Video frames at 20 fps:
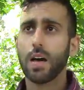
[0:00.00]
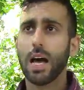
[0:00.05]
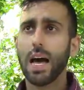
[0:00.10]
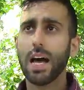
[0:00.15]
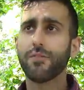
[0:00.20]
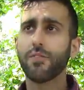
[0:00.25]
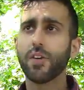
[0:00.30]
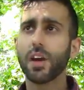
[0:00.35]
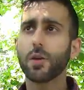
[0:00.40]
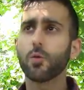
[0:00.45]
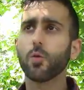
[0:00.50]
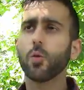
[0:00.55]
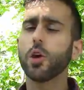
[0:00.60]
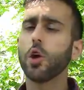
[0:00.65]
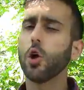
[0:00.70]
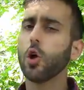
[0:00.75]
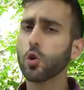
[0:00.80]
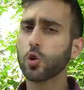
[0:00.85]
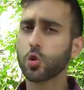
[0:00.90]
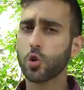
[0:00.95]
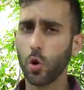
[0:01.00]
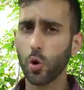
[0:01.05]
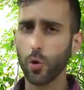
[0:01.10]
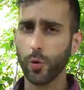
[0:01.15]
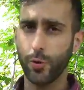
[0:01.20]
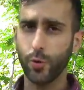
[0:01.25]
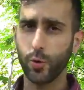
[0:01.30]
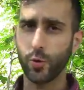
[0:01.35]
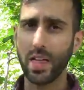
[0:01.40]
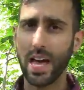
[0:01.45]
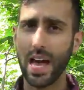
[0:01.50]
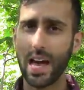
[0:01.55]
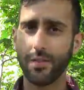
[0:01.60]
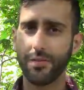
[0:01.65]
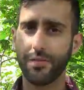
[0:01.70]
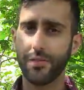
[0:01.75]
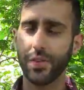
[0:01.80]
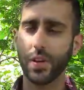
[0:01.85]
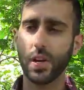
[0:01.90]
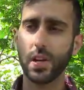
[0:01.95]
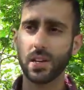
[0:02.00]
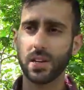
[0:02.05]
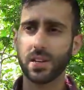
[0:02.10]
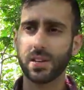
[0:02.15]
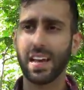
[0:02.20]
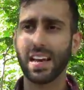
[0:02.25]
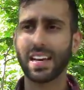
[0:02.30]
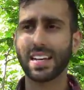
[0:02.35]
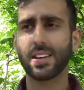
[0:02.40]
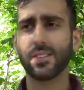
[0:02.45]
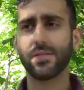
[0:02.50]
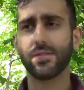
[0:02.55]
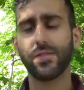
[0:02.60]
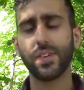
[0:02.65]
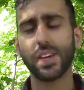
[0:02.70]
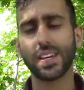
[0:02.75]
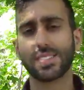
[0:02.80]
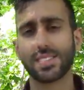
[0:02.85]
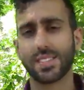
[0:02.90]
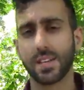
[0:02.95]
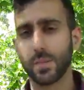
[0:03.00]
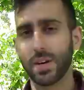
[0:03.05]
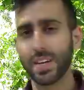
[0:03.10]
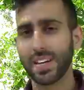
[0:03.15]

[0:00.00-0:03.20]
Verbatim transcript: I feel like we all go through that feeling like a victim,